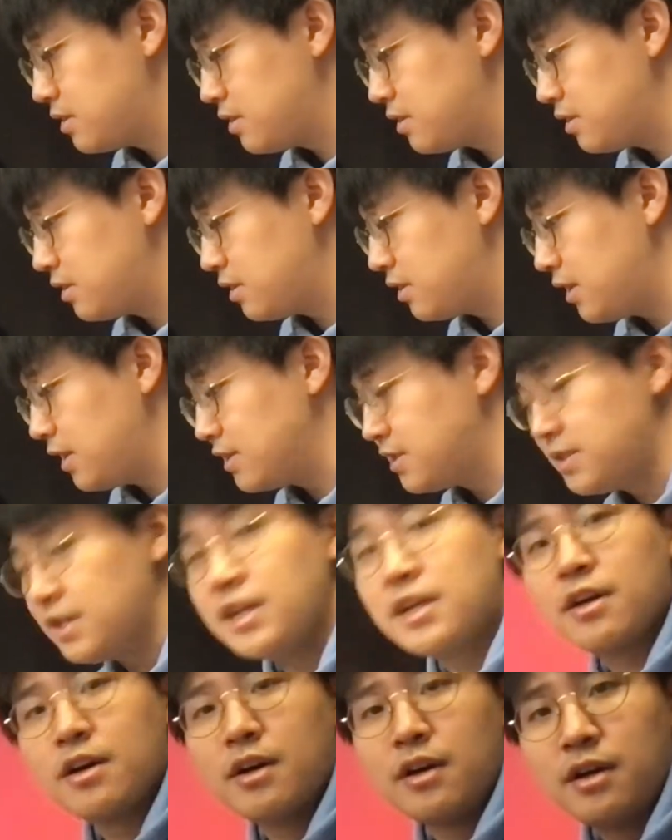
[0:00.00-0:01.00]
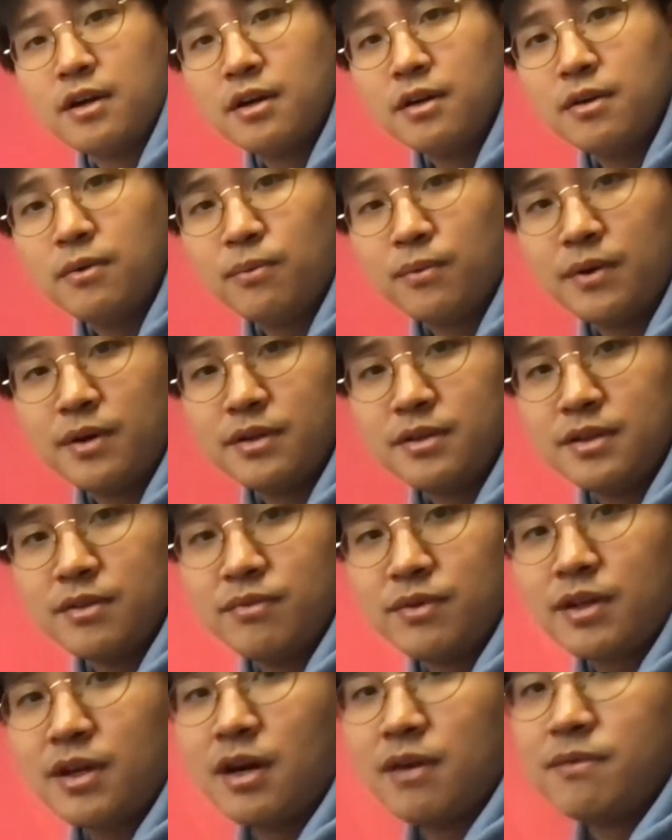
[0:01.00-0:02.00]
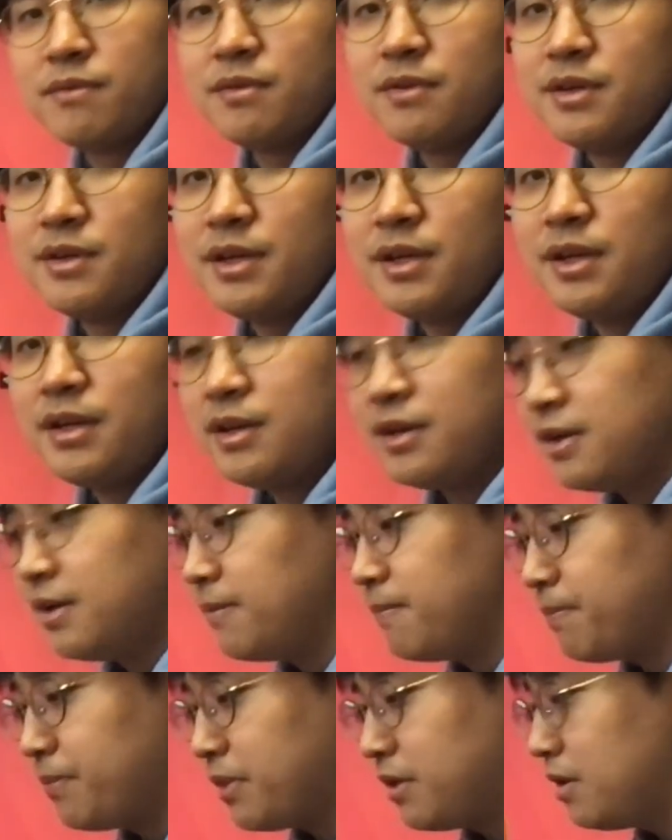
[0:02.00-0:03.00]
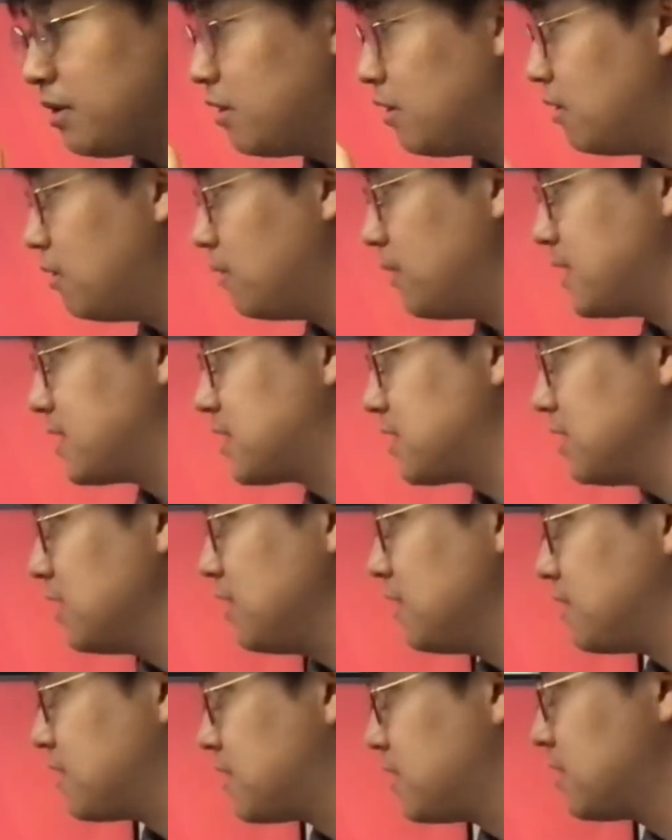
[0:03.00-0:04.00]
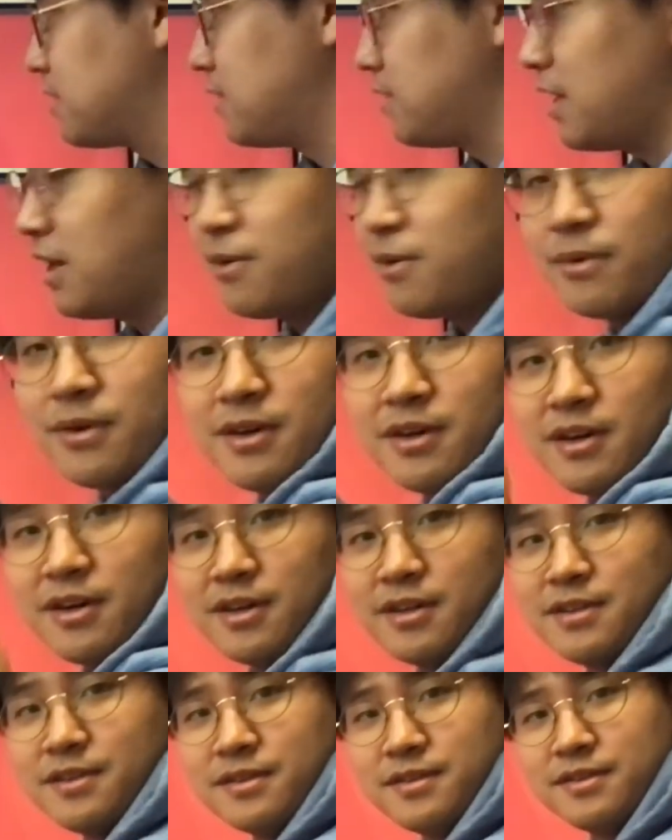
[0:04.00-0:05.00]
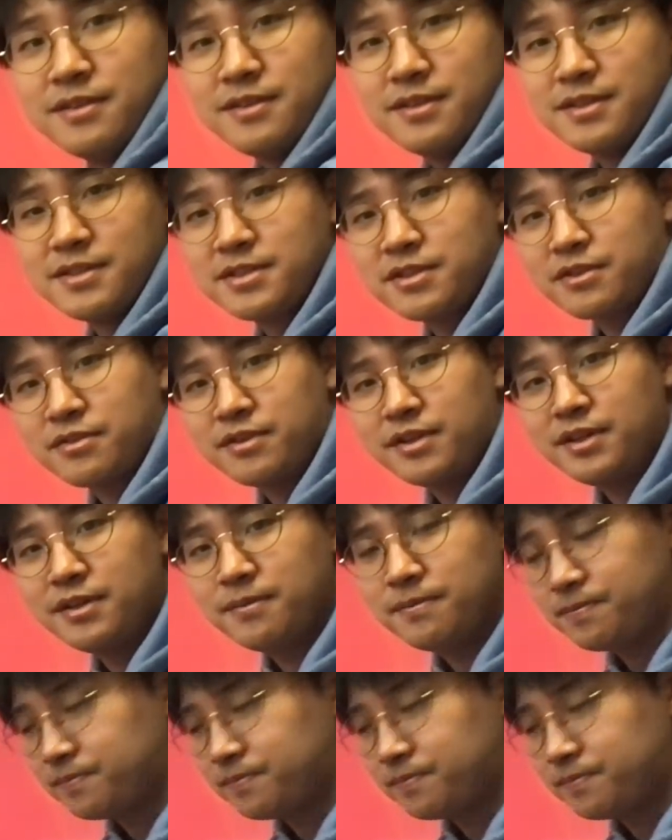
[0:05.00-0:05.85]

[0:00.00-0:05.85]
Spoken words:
SD card where the recovery OS lives. So now we're on the screen.